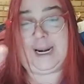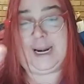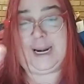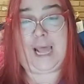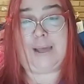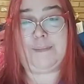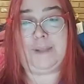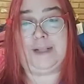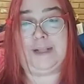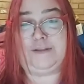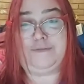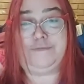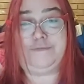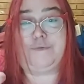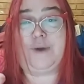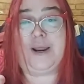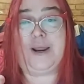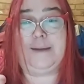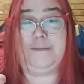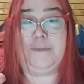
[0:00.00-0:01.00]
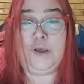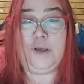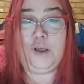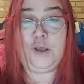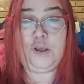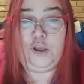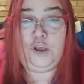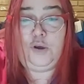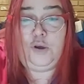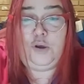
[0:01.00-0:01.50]
Like I'm like the frame,
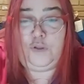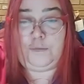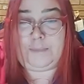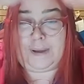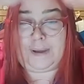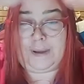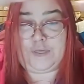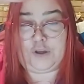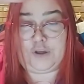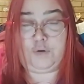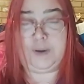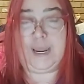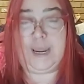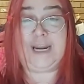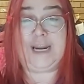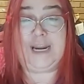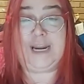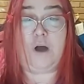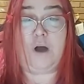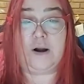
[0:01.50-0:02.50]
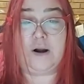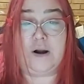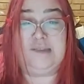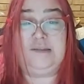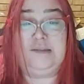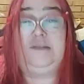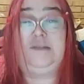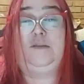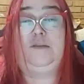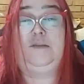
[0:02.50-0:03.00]
you, my, the creative
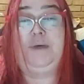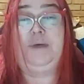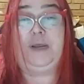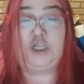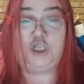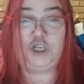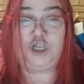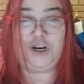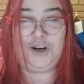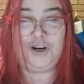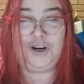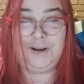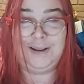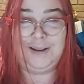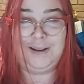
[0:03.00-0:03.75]
artist is the picture